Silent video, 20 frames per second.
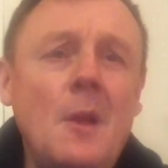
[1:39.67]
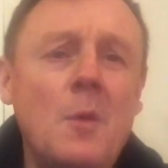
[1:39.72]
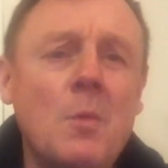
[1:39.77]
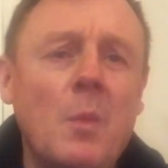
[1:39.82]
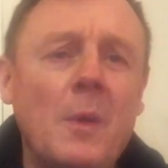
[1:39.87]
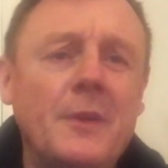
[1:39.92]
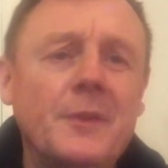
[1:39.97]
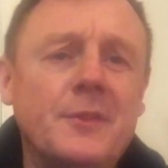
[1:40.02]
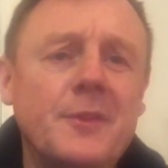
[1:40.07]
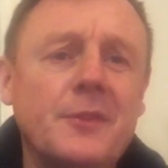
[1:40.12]

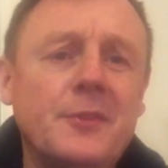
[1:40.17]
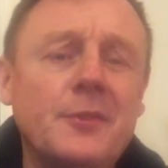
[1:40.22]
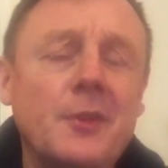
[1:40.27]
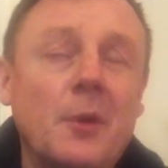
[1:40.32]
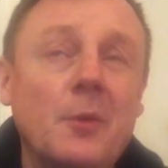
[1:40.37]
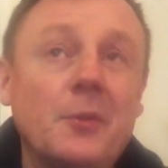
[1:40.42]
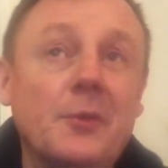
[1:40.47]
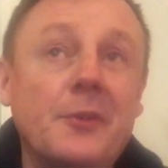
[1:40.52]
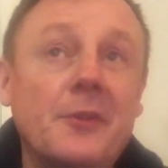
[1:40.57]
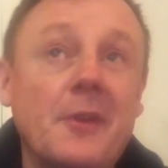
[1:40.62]
winter
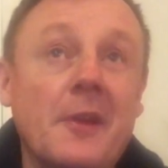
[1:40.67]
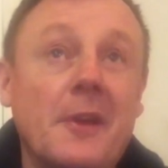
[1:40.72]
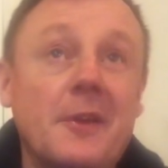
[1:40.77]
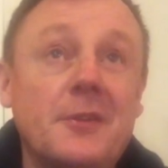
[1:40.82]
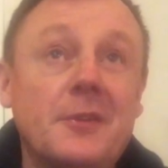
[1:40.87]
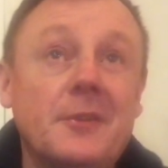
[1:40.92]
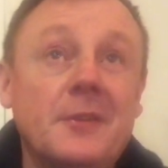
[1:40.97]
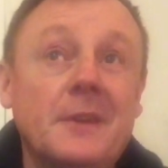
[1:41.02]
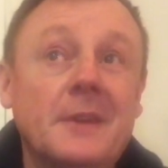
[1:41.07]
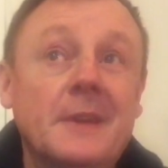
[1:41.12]

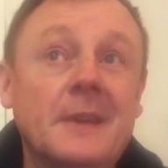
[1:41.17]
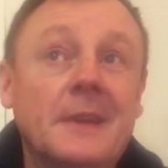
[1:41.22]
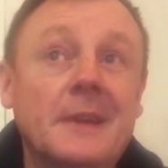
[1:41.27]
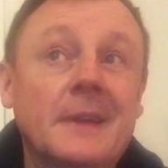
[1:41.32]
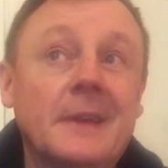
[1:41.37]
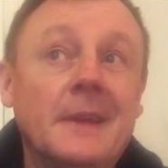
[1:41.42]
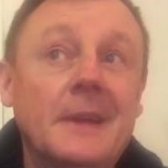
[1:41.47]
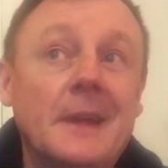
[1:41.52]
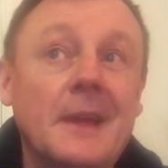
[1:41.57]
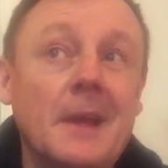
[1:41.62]
solstice,
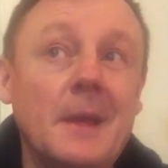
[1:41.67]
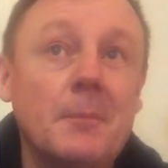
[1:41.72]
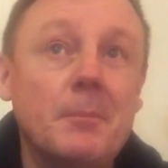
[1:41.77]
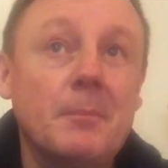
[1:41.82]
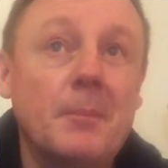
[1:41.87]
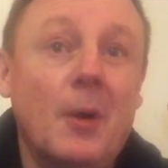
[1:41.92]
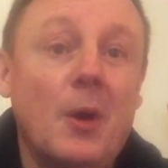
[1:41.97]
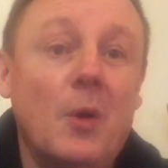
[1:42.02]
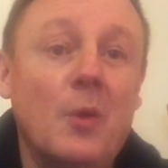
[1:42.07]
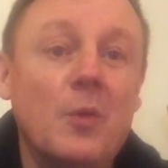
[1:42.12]

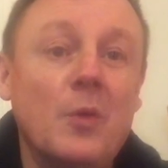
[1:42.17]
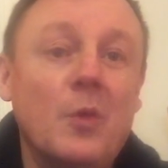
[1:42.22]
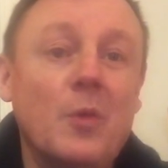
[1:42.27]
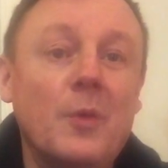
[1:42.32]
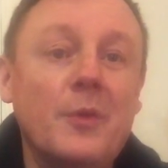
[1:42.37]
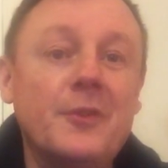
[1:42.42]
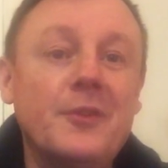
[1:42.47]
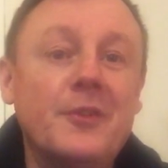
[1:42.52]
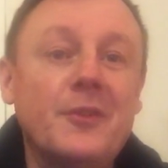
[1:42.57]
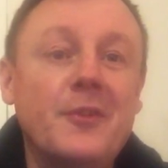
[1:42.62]
Imbolc,
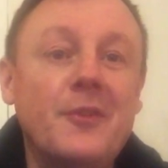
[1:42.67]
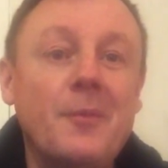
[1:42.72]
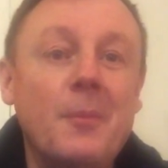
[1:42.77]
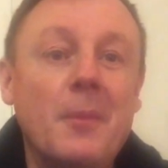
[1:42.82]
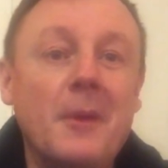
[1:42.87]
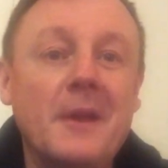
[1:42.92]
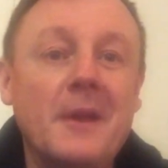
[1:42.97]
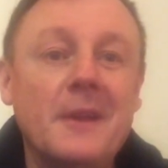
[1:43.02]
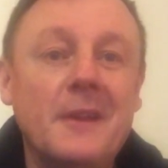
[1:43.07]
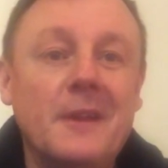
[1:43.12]
which is the
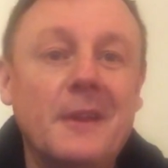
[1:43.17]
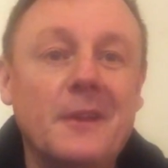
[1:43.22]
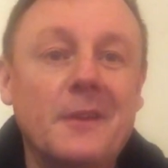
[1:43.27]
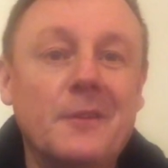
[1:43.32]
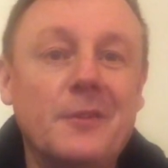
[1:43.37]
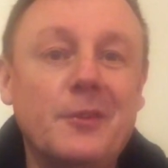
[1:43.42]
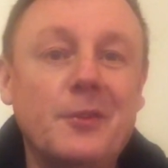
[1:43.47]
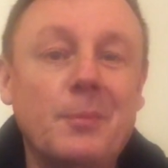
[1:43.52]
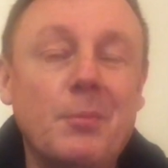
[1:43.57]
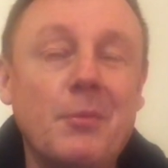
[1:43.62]
beginning
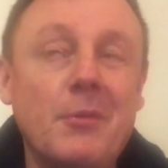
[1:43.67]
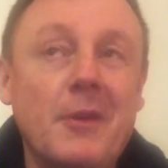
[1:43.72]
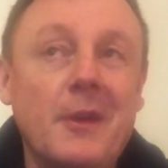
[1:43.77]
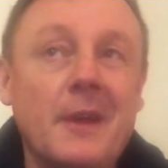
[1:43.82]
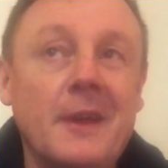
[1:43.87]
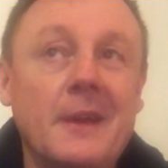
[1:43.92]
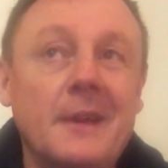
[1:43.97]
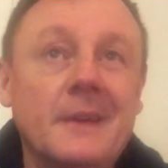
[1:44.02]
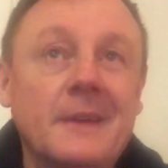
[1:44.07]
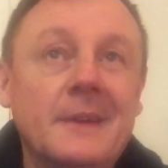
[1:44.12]
of
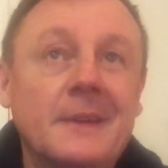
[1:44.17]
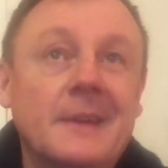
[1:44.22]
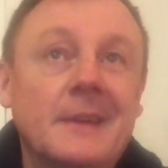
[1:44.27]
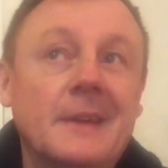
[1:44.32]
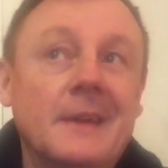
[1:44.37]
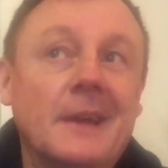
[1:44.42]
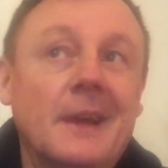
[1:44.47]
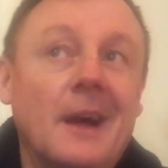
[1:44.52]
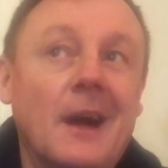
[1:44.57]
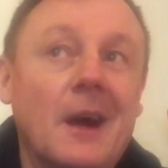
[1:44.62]
spring,
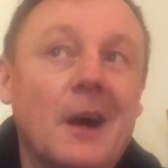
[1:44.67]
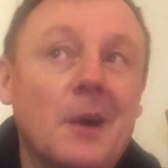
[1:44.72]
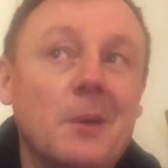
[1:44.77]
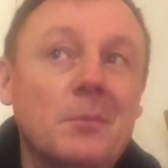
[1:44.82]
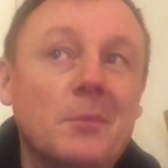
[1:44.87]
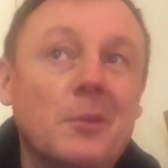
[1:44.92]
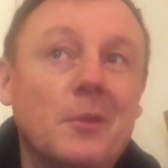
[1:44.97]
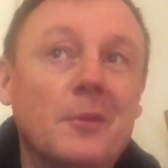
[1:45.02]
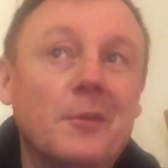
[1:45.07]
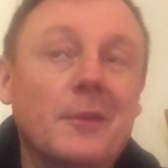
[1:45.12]

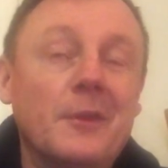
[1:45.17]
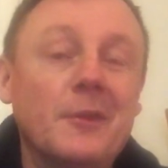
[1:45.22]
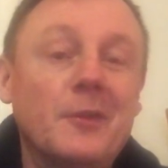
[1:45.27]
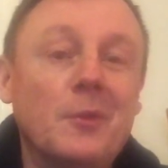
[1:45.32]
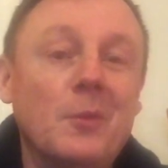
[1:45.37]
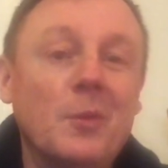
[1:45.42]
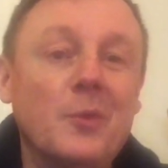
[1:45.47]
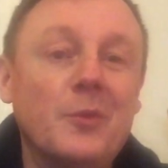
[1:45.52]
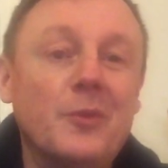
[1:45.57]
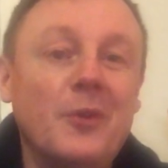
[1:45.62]
moving
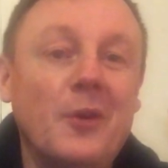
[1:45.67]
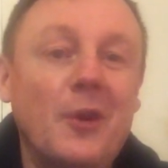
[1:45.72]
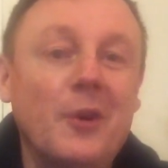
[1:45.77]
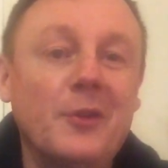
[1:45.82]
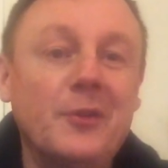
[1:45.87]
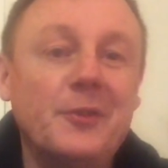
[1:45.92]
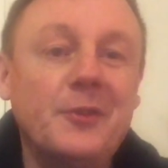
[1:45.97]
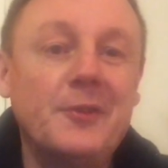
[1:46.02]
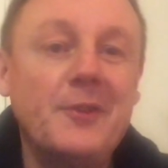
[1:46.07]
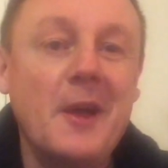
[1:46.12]
towards
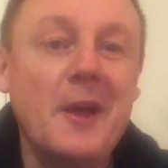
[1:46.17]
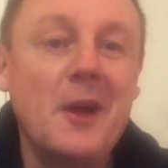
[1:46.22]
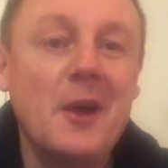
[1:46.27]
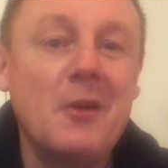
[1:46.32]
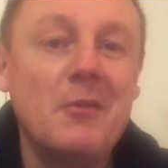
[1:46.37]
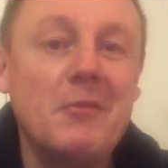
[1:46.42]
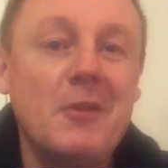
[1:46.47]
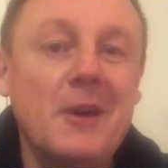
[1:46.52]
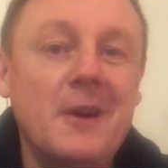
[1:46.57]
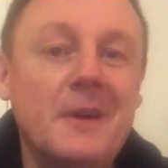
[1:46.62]

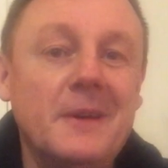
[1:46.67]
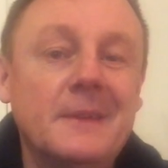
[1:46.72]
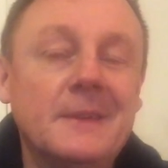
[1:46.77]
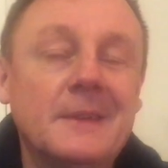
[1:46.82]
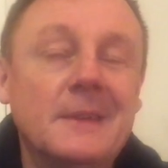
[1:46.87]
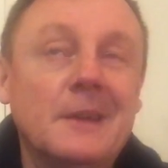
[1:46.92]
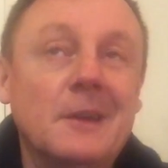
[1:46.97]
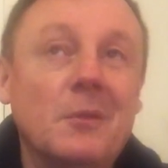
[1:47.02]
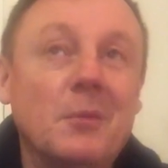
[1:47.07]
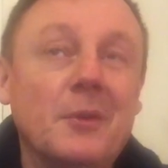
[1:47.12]
Ostera,
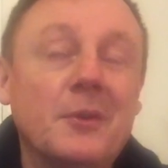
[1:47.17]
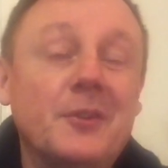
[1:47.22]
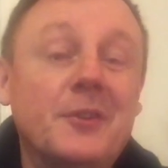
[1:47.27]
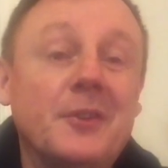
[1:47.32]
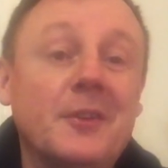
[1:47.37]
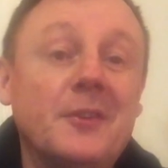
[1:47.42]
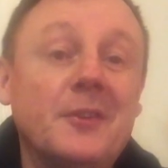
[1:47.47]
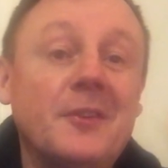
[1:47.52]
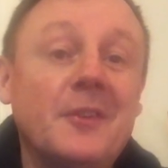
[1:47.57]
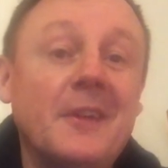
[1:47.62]

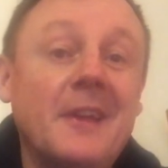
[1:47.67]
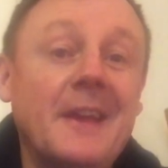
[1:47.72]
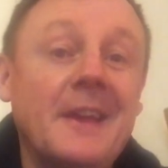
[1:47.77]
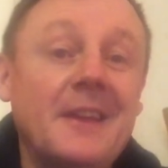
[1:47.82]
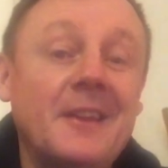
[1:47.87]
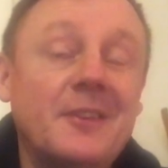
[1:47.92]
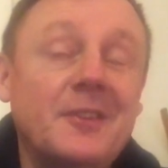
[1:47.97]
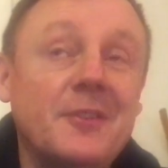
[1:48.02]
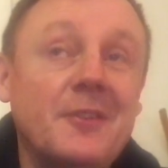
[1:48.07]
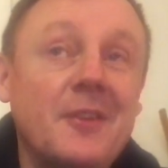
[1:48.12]
which is
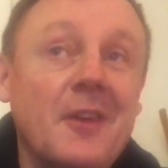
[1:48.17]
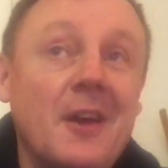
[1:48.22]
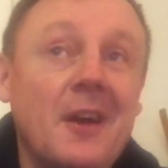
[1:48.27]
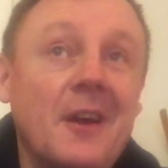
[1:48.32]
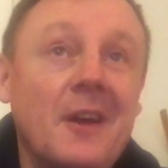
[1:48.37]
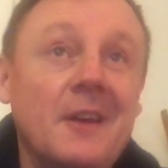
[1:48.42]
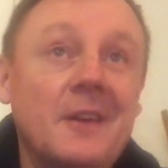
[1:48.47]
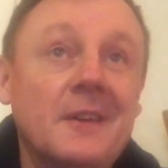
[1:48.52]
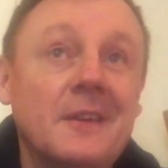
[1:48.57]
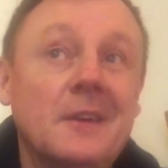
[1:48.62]

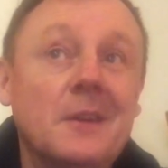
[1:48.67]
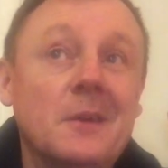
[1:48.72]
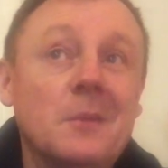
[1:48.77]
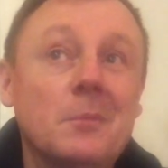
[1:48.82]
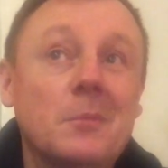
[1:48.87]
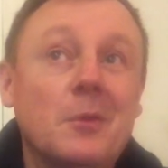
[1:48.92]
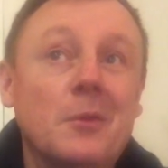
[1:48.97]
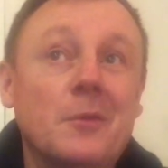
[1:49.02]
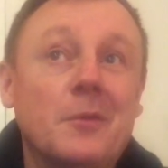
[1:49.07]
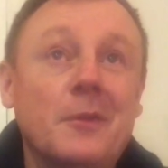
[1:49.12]
Easter,
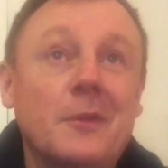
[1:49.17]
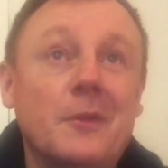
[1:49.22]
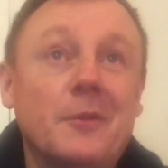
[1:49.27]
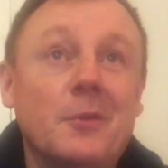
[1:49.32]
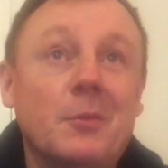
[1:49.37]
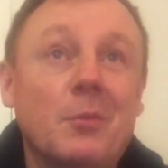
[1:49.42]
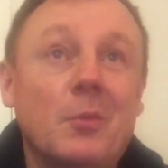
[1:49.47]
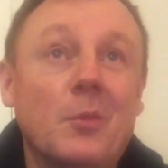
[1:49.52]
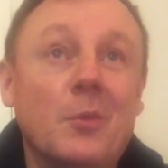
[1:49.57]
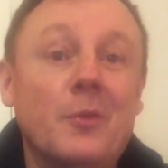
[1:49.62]
moving
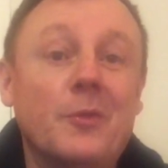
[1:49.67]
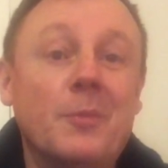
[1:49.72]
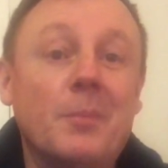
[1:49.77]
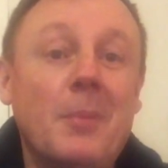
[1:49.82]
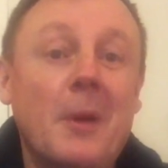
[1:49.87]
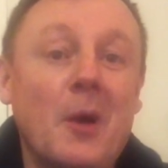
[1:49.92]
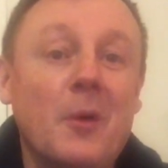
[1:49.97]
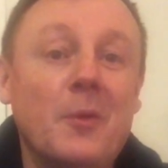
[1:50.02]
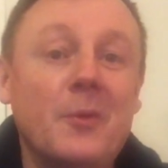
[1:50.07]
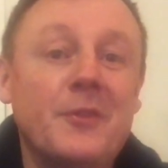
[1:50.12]
towards
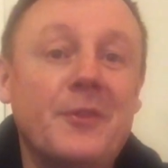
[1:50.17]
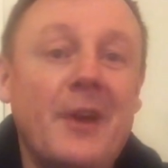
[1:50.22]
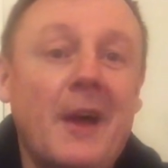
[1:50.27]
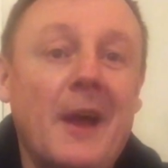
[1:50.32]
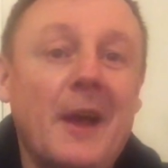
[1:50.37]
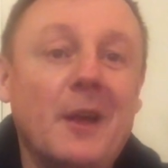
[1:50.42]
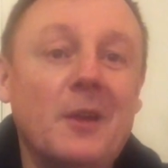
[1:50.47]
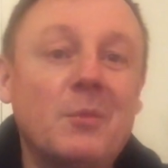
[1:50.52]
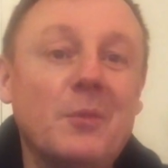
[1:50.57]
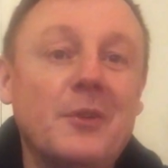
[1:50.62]

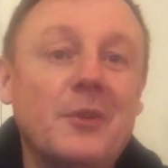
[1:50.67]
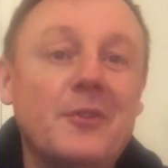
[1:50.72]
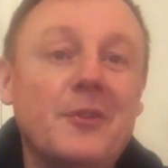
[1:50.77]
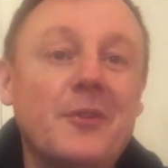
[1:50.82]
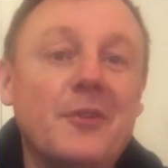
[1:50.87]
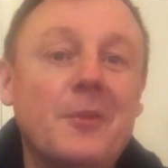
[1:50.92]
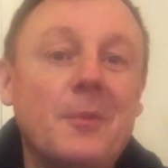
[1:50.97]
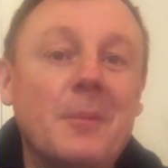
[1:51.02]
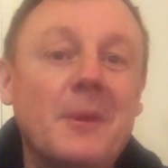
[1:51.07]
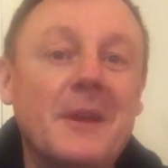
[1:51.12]
Beltane, which
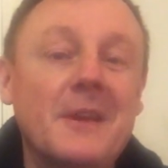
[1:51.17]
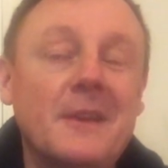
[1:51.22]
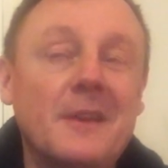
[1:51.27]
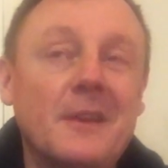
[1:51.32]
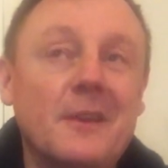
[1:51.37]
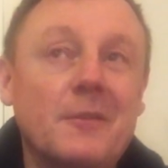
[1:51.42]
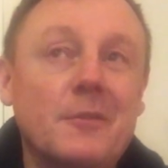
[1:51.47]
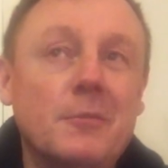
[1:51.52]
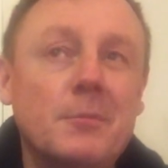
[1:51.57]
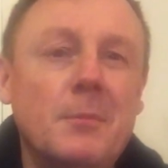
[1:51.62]
is the
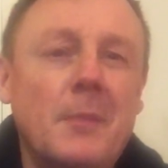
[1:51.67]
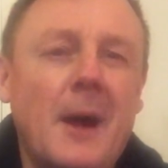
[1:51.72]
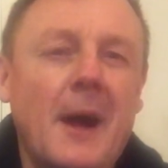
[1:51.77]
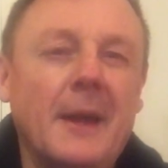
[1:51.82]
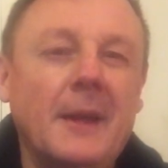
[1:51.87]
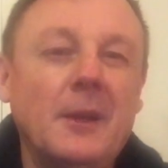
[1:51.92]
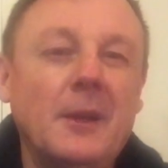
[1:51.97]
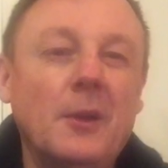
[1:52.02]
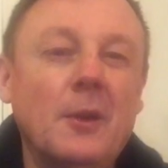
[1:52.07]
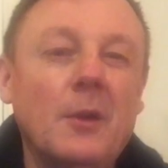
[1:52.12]
beginning of
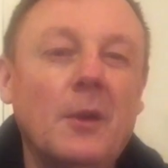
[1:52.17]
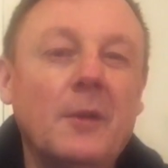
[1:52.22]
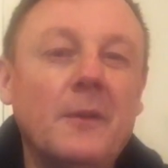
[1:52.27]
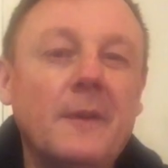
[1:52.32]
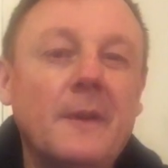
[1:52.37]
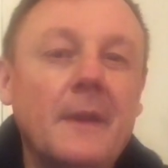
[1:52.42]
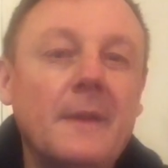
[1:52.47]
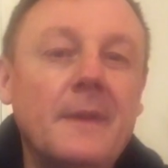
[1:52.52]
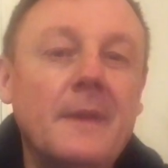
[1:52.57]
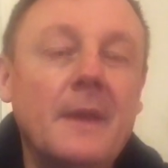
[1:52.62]
May. You know,
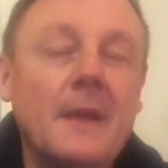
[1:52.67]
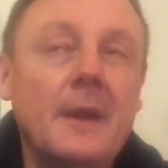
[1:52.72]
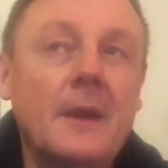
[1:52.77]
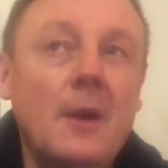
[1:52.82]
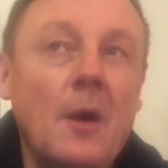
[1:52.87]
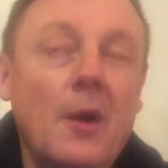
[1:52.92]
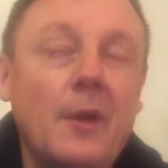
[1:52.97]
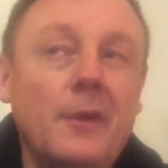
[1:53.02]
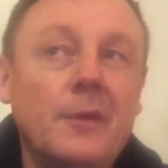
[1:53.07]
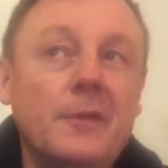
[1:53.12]
they're
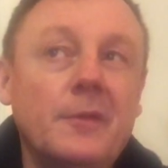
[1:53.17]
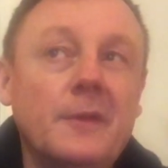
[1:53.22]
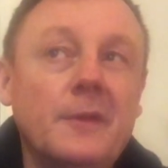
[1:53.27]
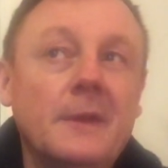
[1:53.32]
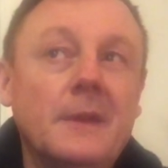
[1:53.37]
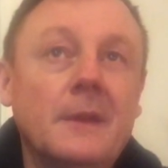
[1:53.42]
kind of,